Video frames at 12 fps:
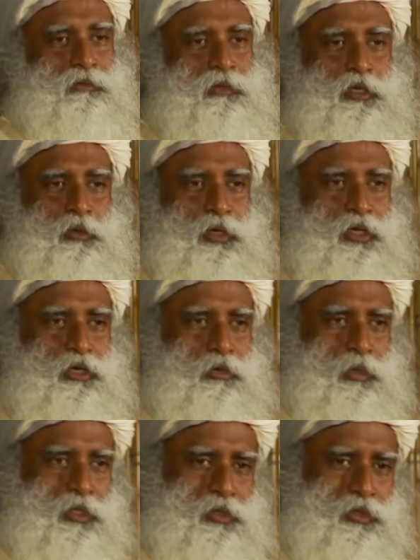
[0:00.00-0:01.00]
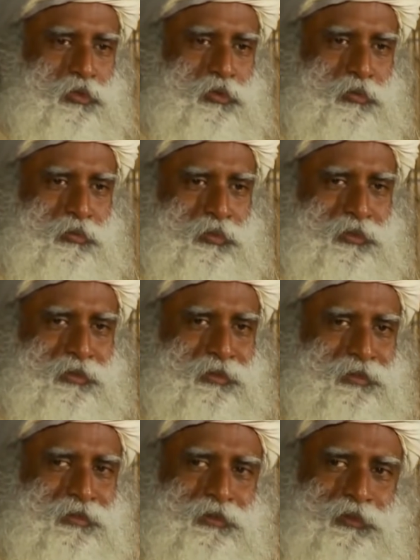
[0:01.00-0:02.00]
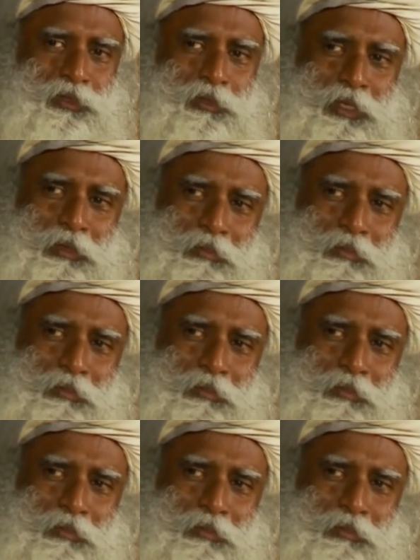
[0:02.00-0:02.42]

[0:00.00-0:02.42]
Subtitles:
When you were in your mother's womb, so many